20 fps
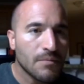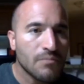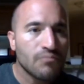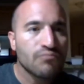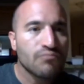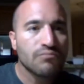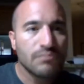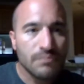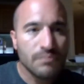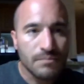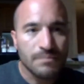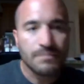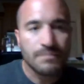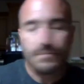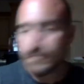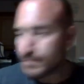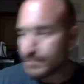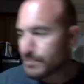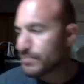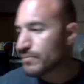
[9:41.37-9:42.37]
break this up a
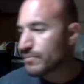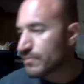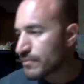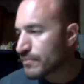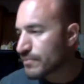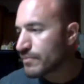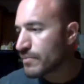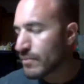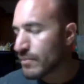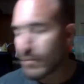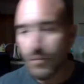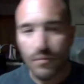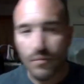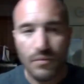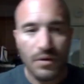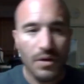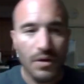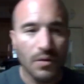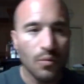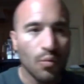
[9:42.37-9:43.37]
little bit. Hey, you're
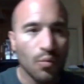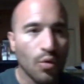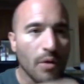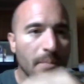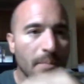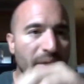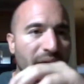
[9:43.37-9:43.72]
back.